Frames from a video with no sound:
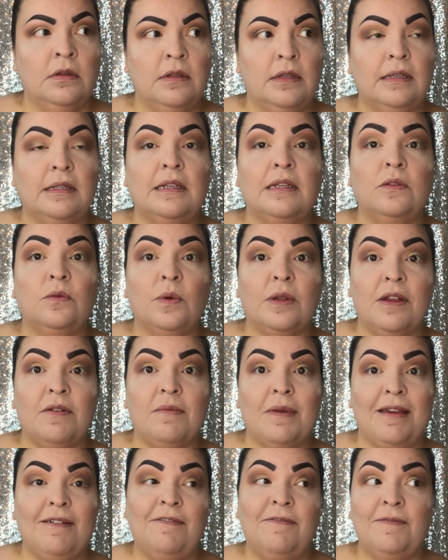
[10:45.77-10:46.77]
This is one of
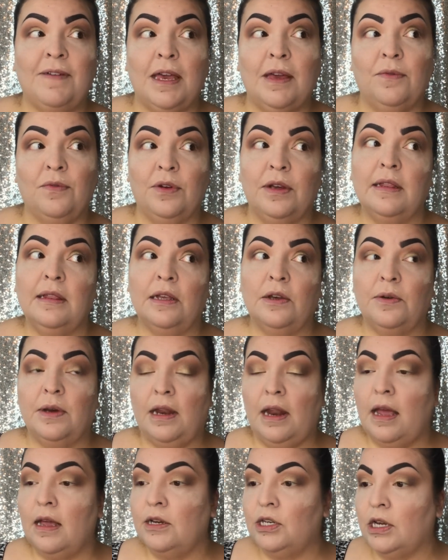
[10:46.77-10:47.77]
my favorite liquid
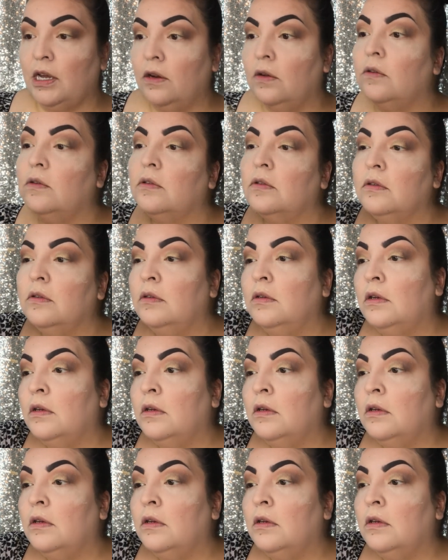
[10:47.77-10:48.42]
eyeshadows.